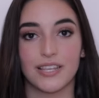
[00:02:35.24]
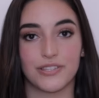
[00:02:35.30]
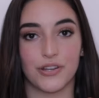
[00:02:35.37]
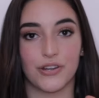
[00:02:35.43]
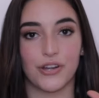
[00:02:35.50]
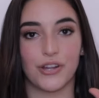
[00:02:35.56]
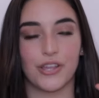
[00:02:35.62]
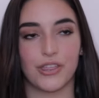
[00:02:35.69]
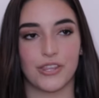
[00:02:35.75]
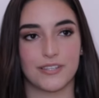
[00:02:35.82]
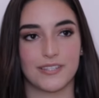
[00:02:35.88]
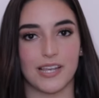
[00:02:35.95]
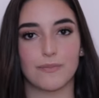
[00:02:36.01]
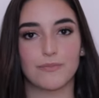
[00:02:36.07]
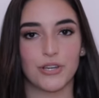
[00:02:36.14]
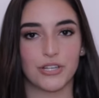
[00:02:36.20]
so the
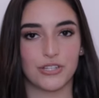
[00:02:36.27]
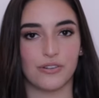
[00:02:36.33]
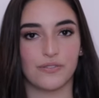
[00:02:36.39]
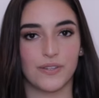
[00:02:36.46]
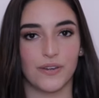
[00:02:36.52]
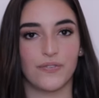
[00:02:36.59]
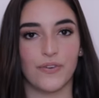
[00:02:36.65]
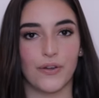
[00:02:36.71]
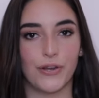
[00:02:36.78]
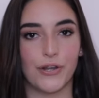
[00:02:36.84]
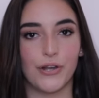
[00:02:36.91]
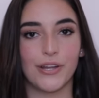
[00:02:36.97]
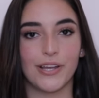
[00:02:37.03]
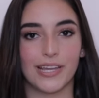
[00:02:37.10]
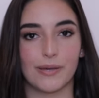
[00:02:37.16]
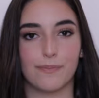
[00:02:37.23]
subject of your photo,
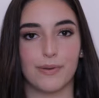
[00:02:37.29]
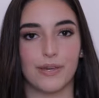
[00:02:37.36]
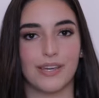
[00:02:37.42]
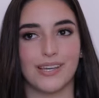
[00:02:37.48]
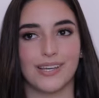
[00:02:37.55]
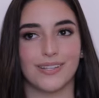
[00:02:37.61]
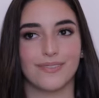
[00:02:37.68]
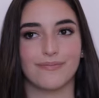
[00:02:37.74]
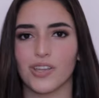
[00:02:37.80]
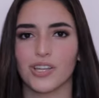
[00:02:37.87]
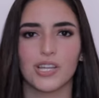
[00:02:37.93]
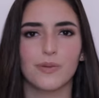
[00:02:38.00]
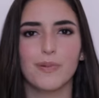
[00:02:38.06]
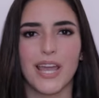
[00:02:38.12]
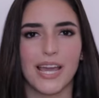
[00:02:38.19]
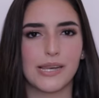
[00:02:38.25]
it could be
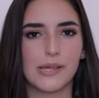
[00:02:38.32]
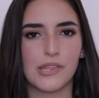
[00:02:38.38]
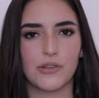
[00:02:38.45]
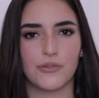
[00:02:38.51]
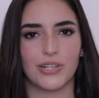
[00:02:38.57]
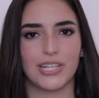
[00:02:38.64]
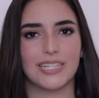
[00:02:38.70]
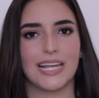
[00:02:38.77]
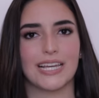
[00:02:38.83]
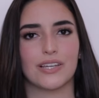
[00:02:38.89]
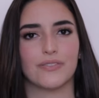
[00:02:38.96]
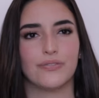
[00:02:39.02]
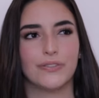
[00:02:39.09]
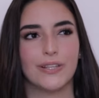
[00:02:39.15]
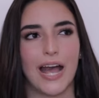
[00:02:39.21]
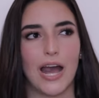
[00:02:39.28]
could be anything really, like a
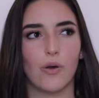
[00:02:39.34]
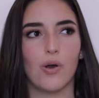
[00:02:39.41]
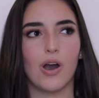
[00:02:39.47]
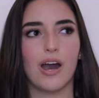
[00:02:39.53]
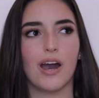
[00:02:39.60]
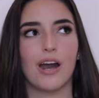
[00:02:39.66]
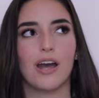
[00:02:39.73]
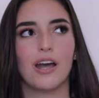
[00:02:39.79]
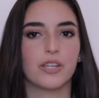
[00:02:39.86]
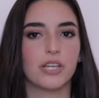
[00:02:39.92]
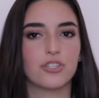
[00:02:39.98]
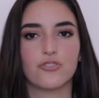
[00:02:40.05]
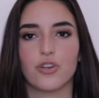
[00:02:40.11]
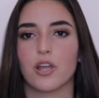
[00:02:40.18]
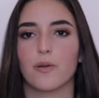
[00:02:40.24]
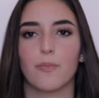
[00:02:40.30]
flower, a
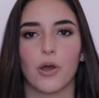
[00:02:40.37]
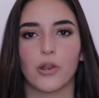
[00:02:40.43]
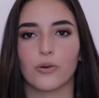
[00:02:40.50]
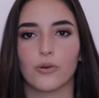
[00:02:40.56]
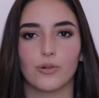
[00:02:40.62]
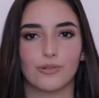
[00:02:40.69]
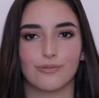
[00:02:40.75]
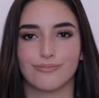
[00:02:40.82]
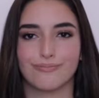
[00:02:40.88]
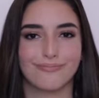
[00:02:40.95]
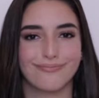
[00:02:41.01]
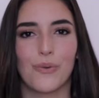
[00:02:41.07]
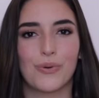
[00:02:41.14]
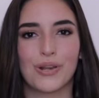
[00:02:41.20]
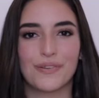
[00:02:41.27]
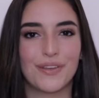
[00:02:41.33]
drink bottle,
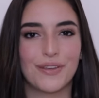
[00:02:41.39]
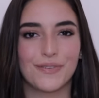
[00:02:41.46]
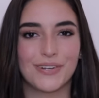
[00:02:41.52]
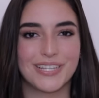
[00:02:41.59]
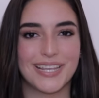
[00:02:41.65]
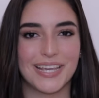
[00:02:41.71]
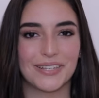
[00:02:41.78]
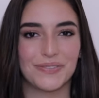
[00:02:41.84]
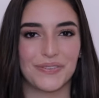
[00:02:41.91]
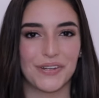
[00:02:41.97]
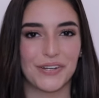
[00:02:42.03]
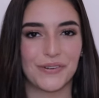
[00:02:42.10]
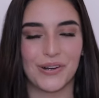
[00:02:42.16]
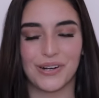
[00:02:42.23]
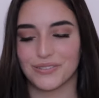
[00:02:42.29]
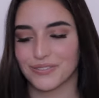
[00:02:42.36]
whatever you want to take a
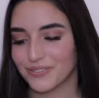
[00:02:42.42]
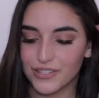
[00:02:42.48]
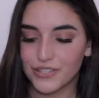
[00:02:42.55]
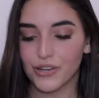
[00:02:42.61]
photo of.